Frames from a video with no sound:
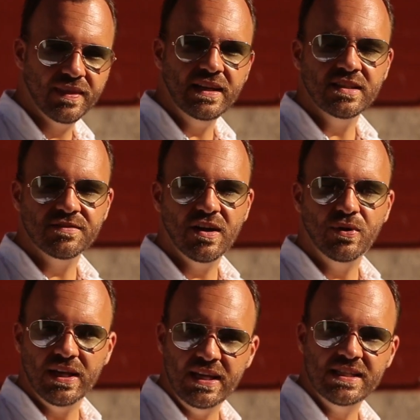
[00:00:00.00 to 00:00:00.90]
That is
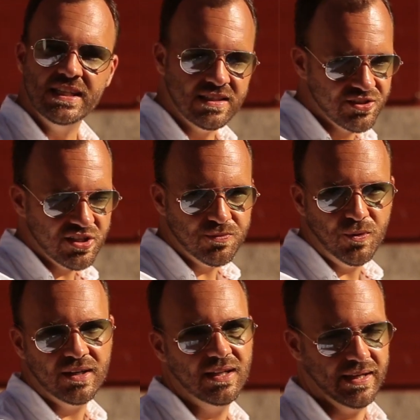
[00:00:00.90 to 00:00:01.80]
very easy, it's just
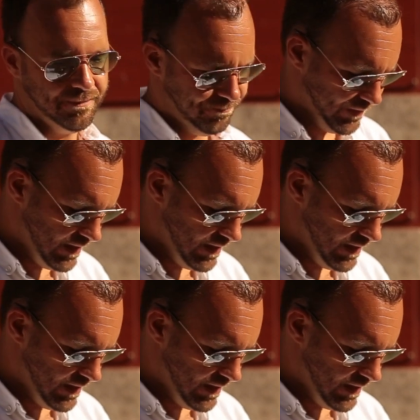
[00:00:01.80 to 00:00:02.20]
one click.